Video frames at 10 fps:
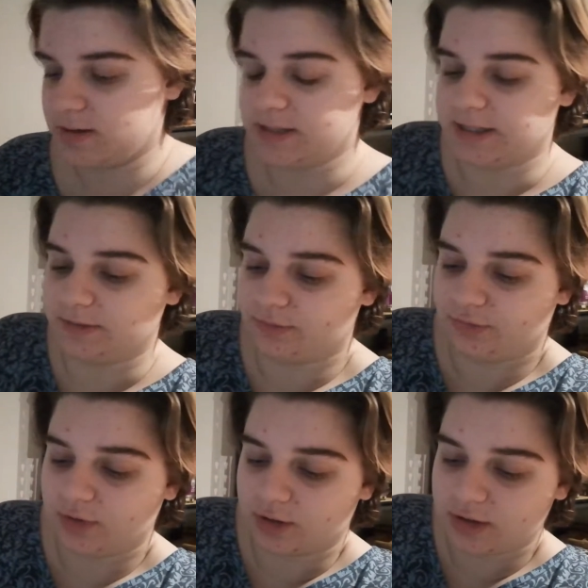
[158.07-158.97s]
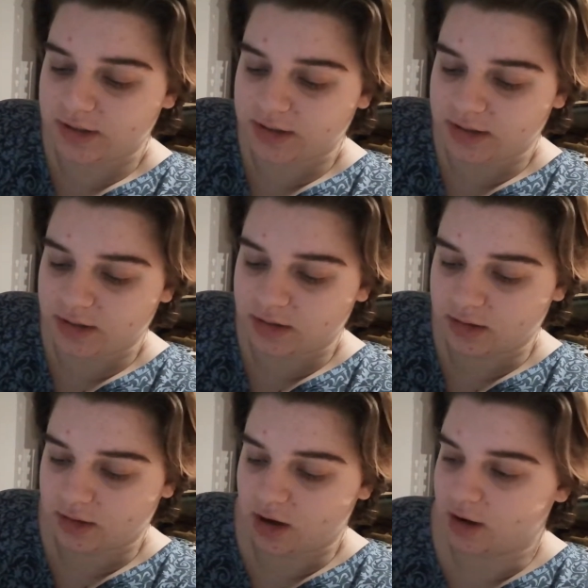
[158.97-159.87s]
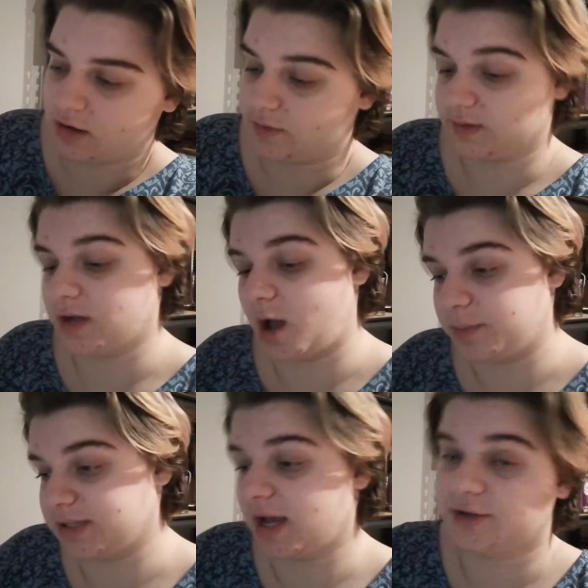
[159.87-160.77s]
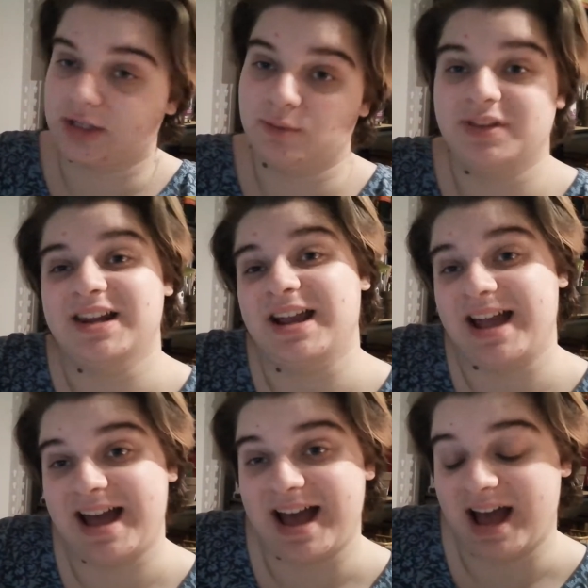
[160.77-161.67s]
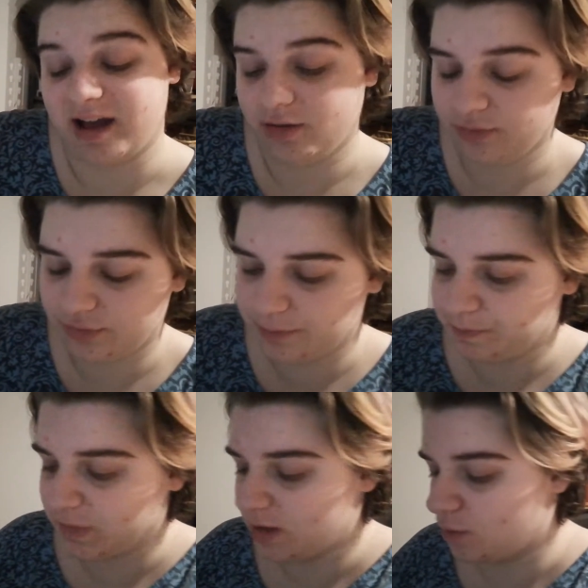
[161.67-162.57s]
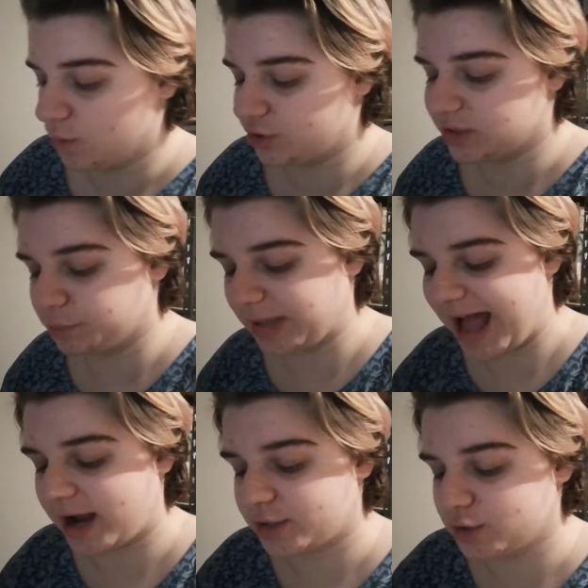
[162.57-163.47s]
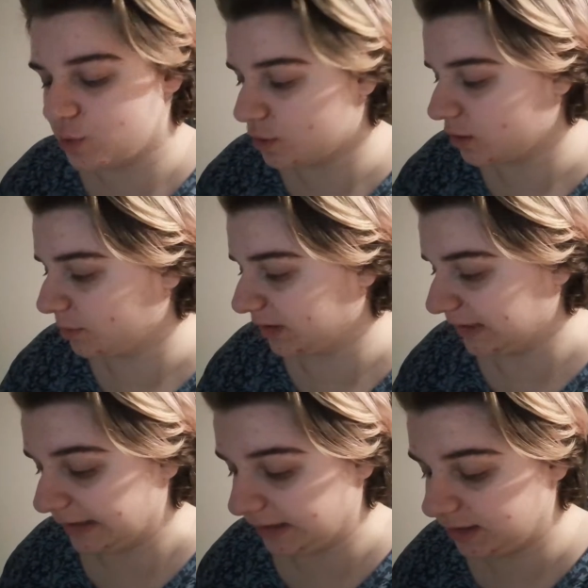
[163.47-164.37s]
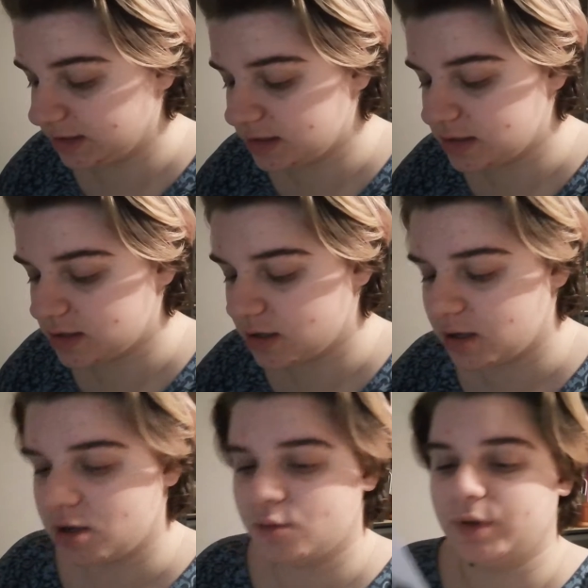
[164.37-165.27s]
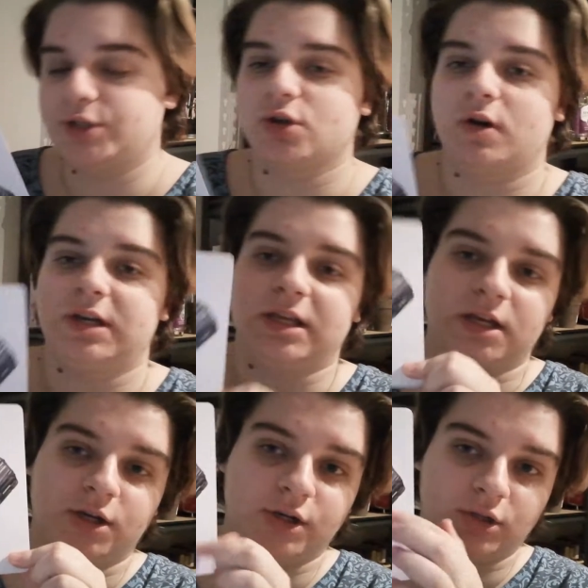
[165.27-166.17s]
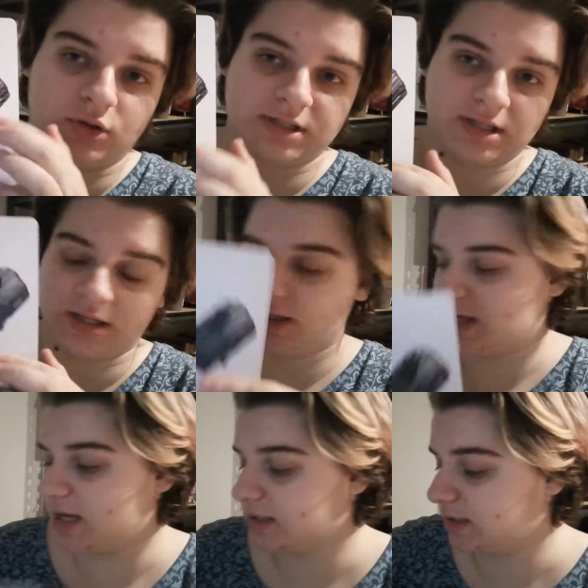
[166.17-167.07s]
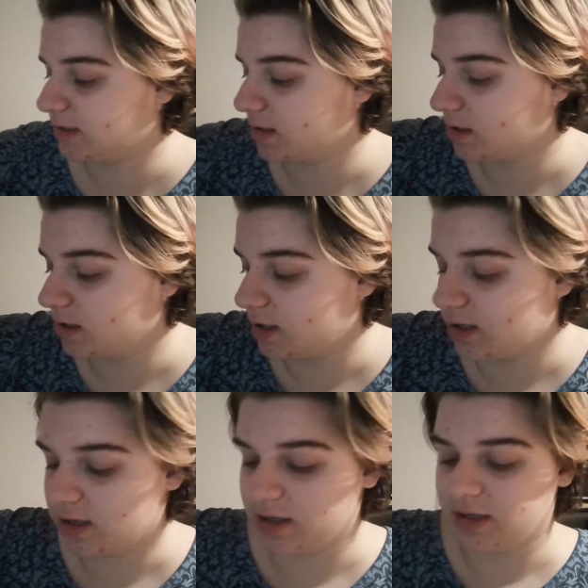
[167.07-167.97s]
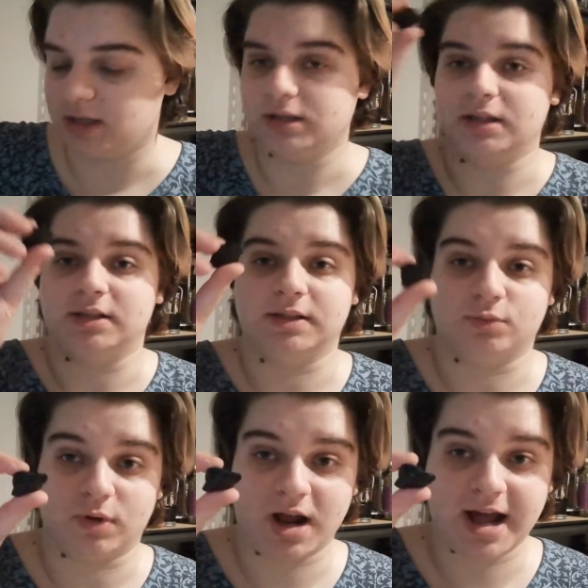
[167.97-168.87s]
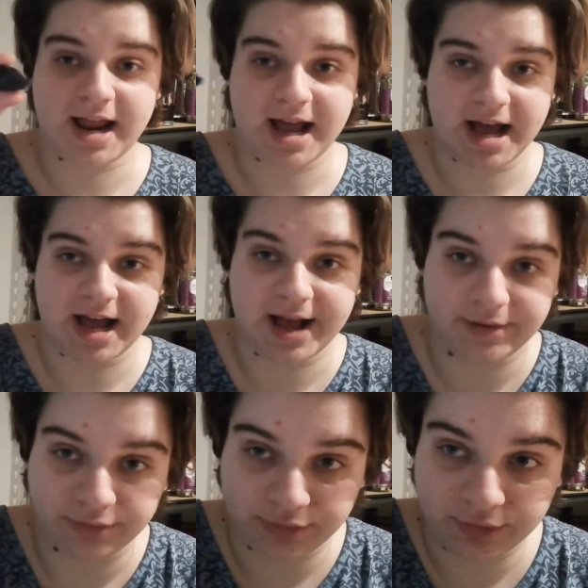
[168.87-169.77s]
and first card on the top is actually one that I have, which is black tourmaline, which on here it looks like this. This is what I have.